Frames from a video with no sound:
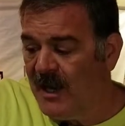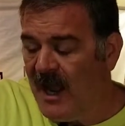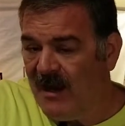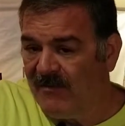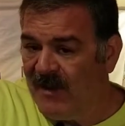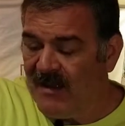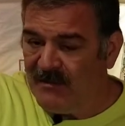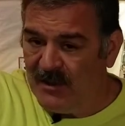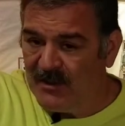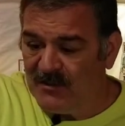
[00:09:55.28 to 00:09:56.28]
and 5
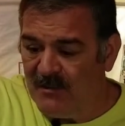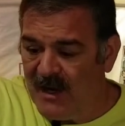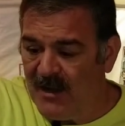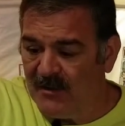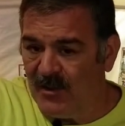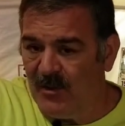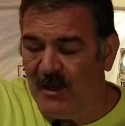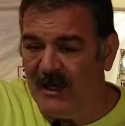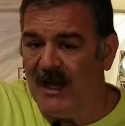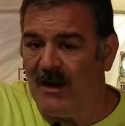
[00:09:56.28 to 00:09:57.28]
years from now, you
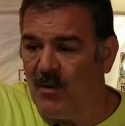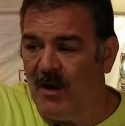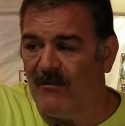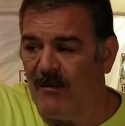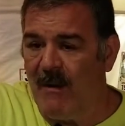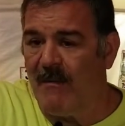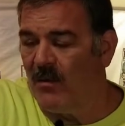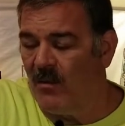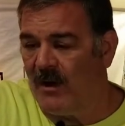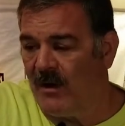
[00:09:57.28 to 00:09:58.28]
might not quite remember
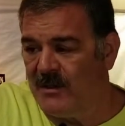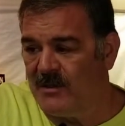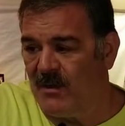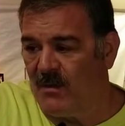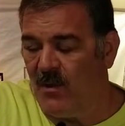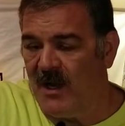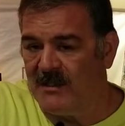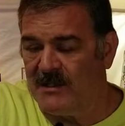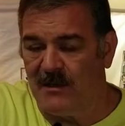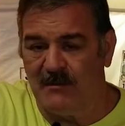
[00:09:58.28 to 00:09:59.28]
what goes with what.
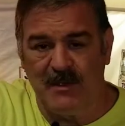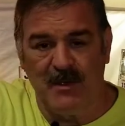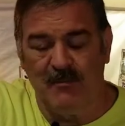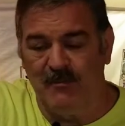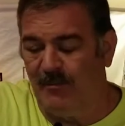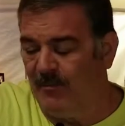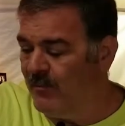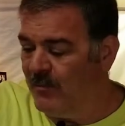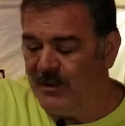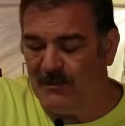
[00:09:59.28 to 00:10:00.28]
So, you know,
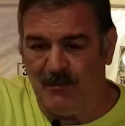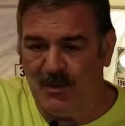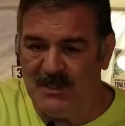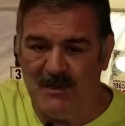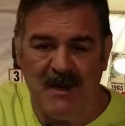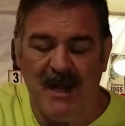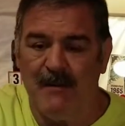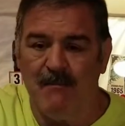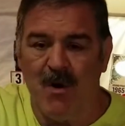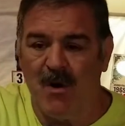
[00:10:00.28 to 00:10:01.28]
put some kind of
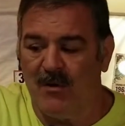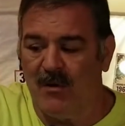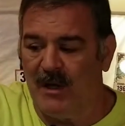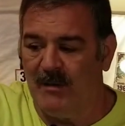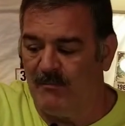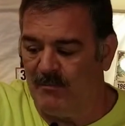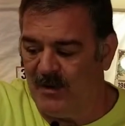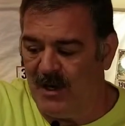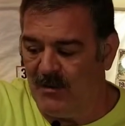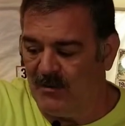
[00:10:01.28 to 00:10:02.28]
mark on it,
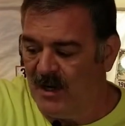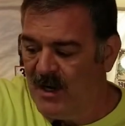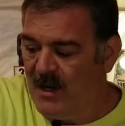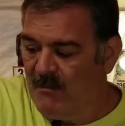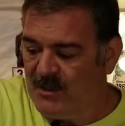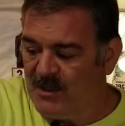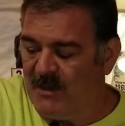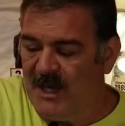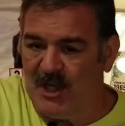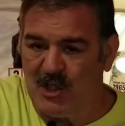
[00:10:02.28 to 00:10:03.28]
you know, put some
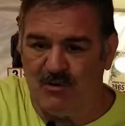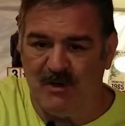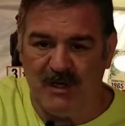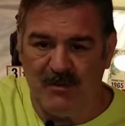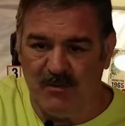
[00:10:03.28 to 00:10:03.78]
heat shrink